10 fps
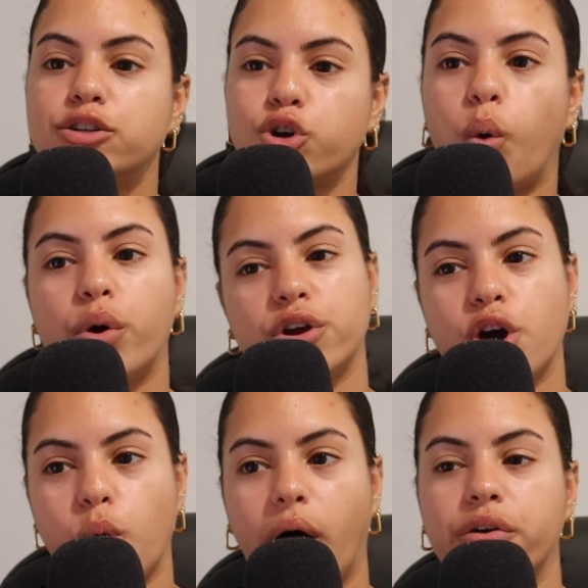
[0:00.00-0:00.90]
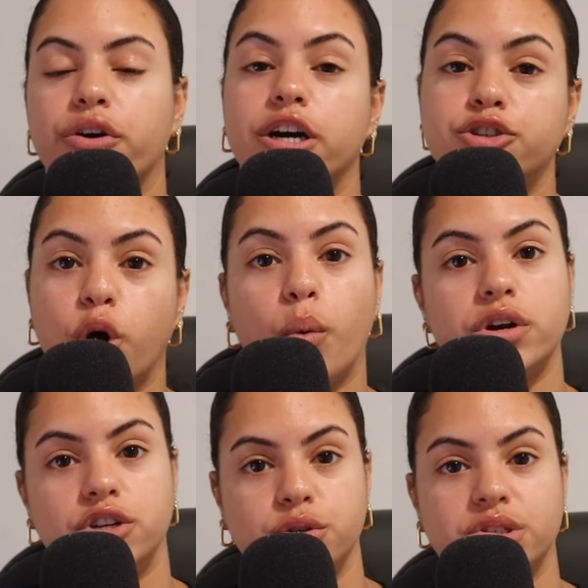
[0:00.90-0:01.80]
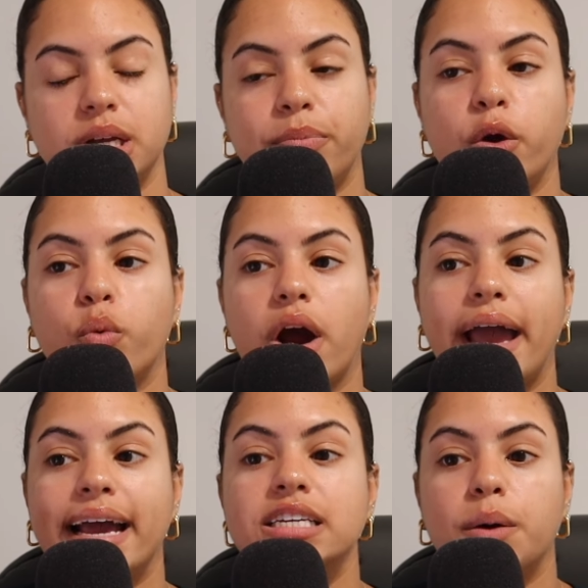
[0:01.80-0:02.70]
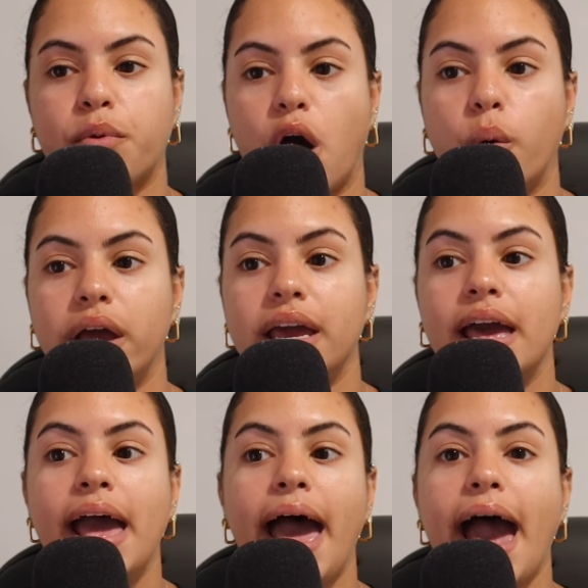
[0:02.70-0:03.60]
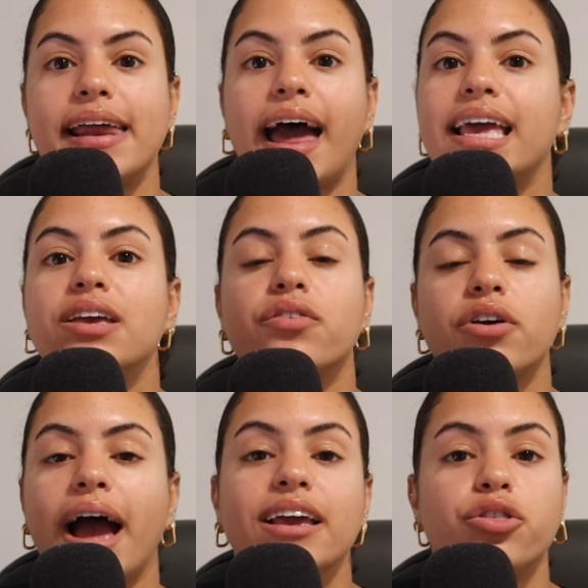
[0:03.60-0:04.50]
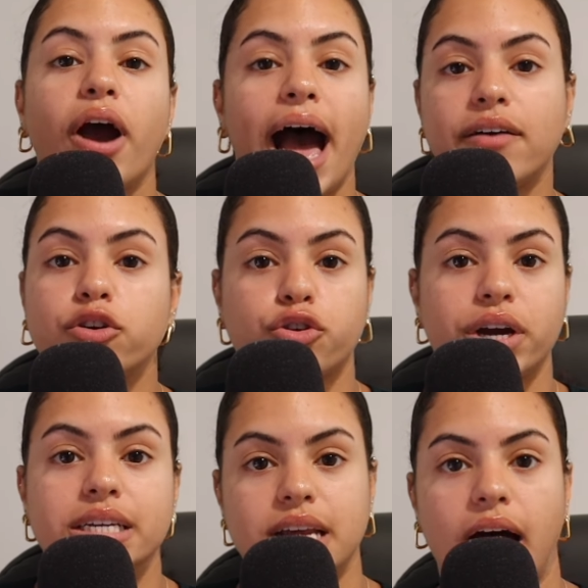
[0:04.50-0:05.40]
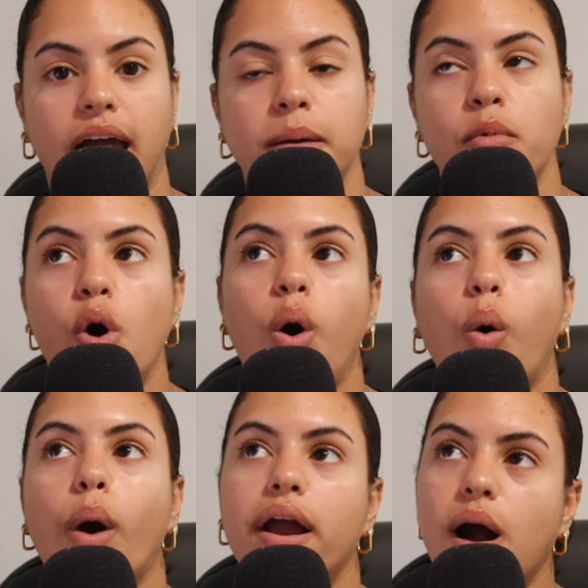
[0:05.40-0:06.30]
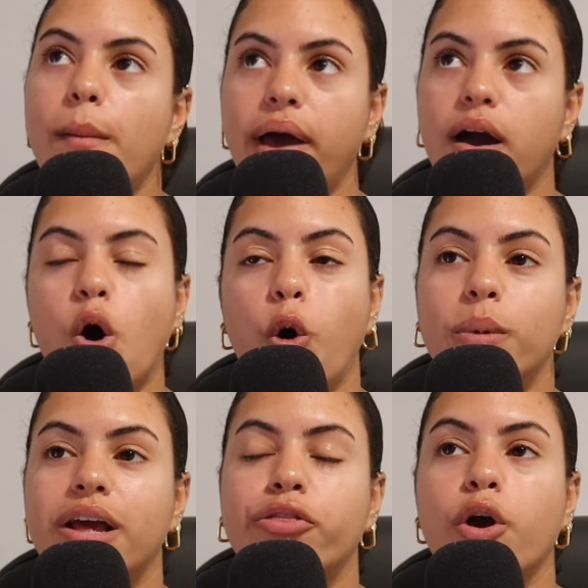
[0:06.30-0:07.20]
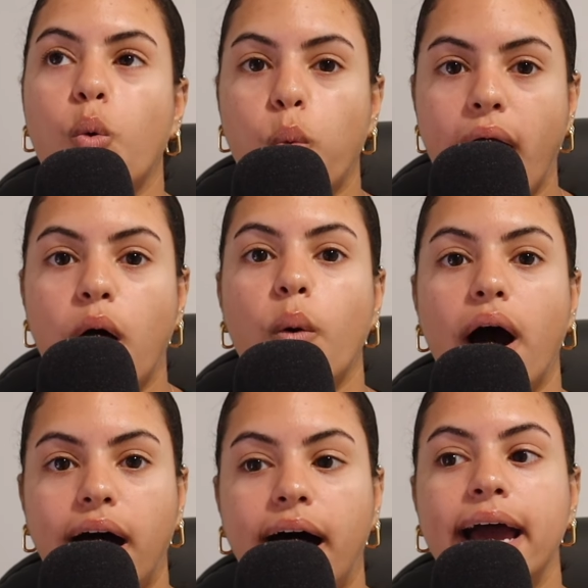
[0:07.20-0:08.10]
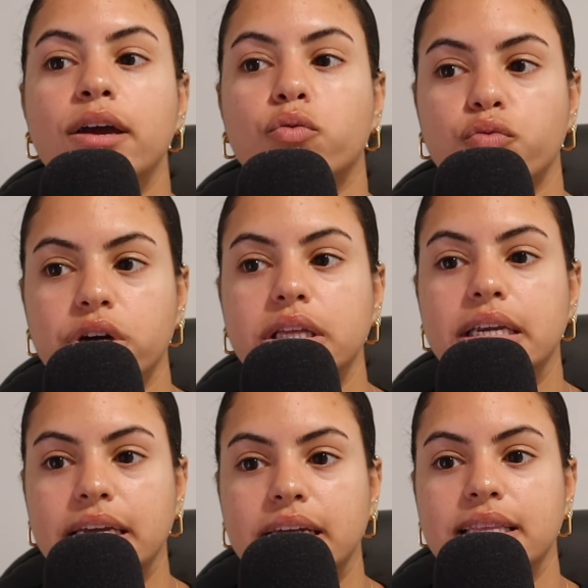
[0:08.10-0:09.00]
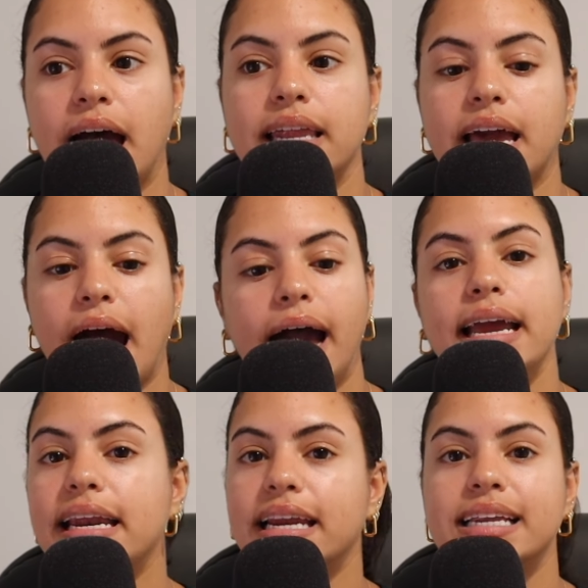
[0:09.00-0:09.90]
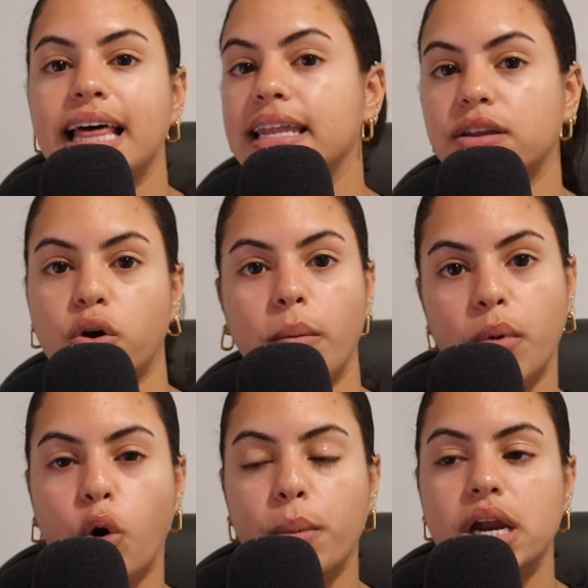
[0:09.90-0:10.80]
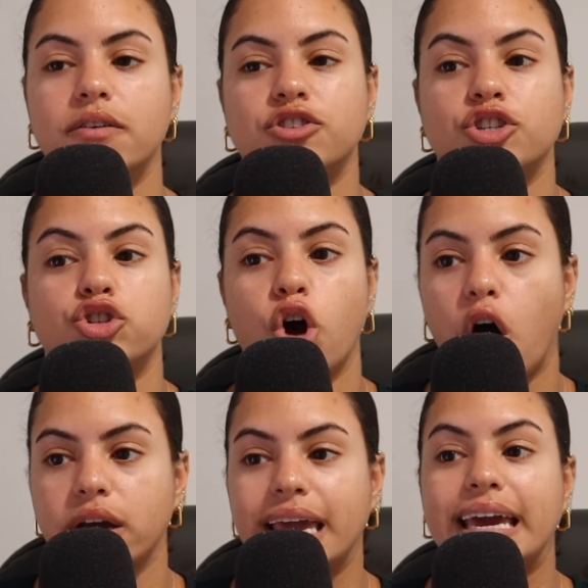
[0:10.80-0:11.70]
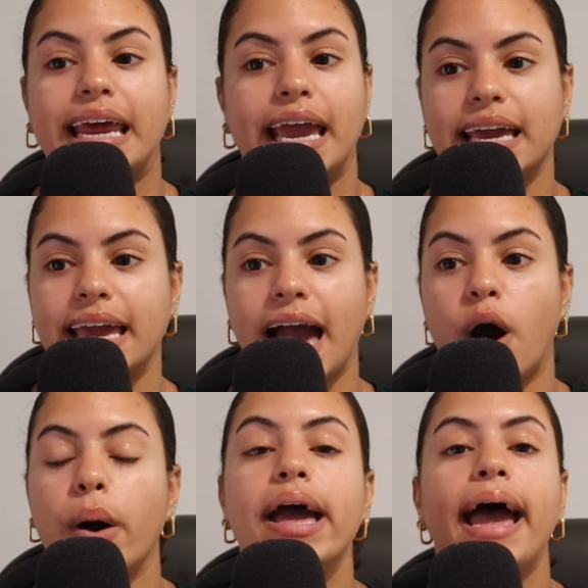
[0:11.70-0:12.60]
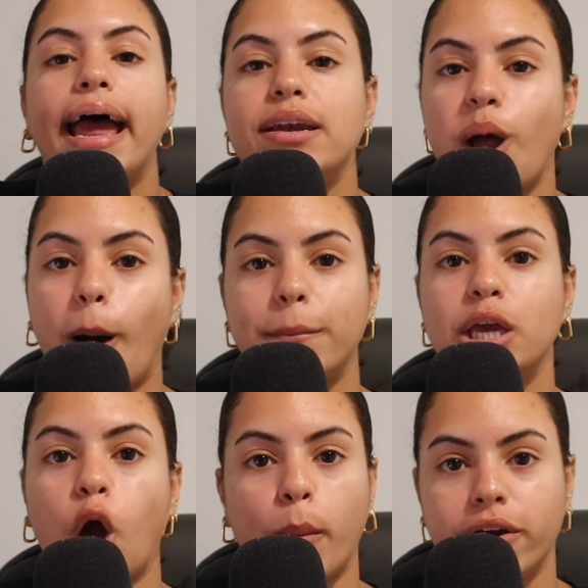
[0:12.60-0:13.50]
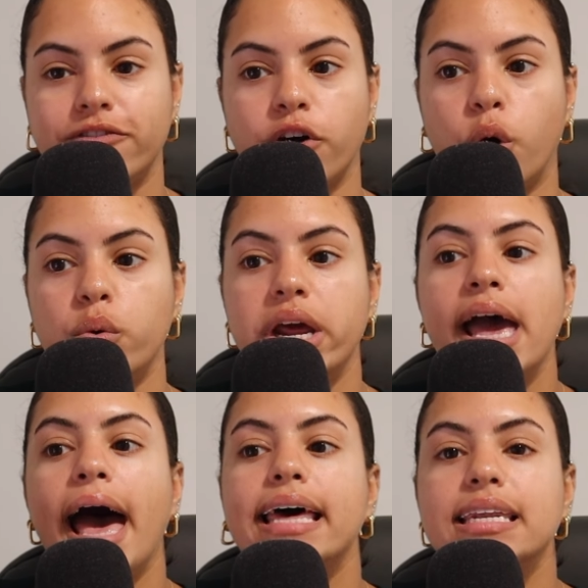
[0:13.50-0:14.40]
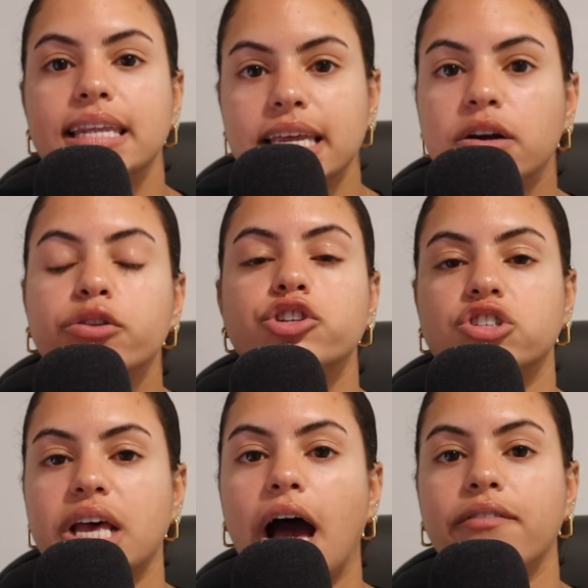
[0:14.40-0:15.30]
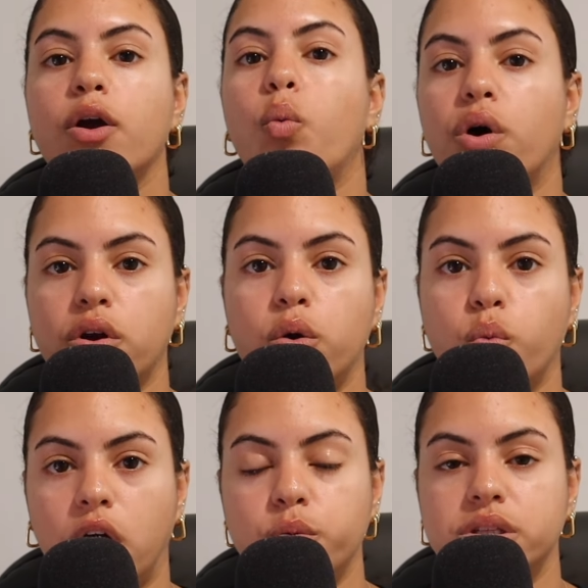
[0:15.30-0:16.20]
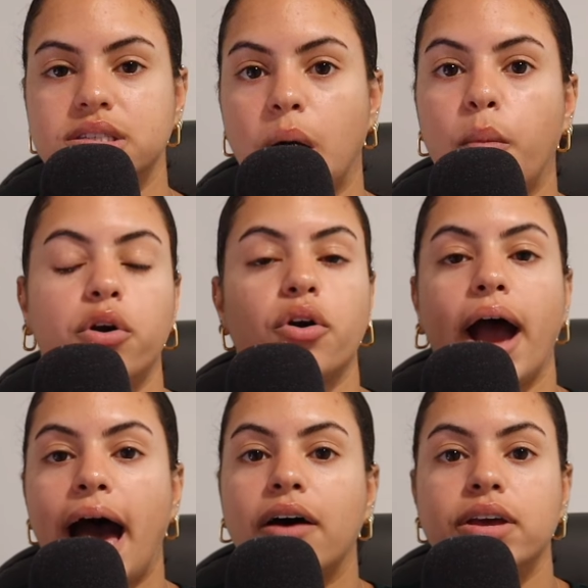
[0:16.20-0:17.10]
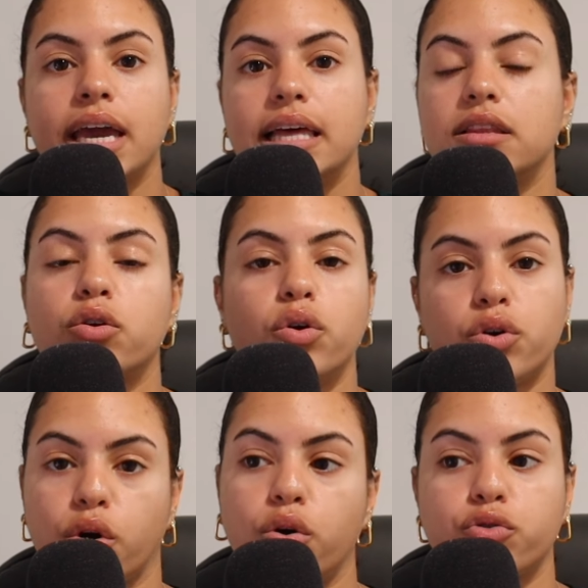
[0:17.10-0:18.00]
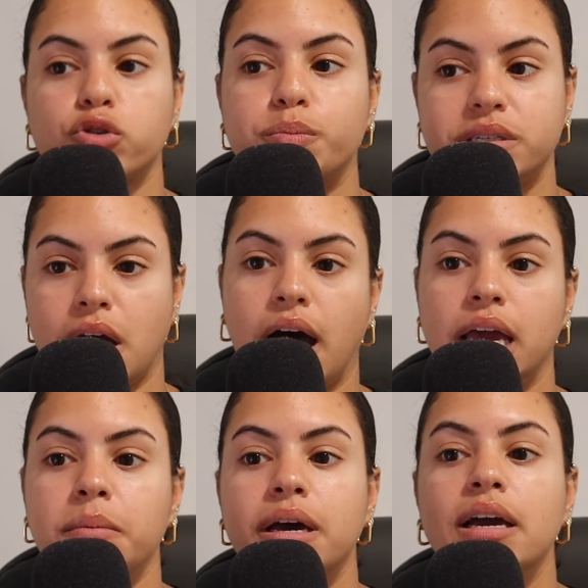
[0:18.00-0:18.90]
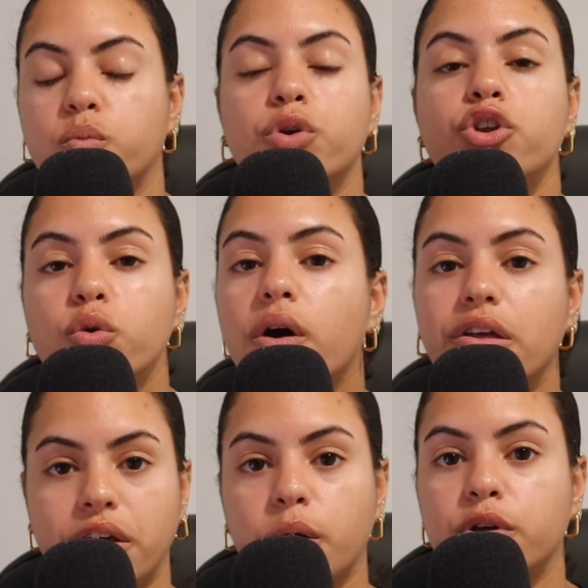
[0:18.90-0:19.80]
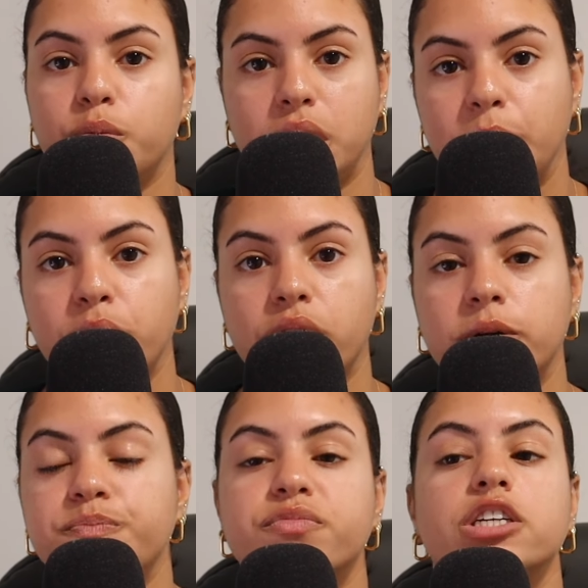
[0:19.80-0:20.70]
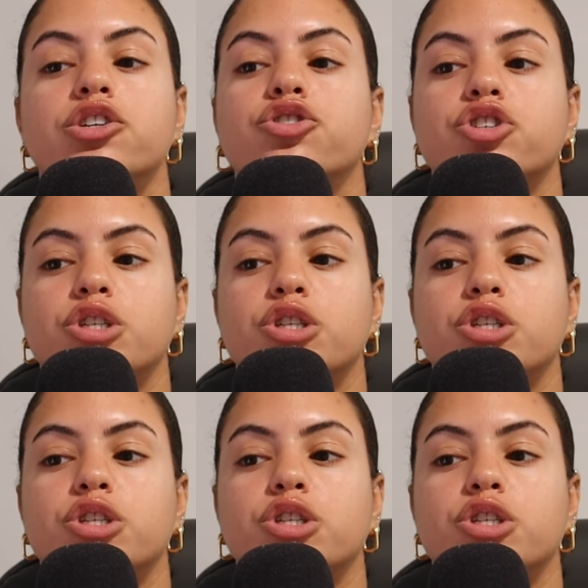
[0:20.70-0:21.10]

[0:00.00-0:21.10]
don't want to go out or I don't want to do something where I end up going and I either have a great time or I come back home and I think, wow, I really needed that. Like, I needed that little moment of just talking and hanging out and not being on my phone and literally just having one-on-one with someone or having a little girl group time. When you are there with people and you're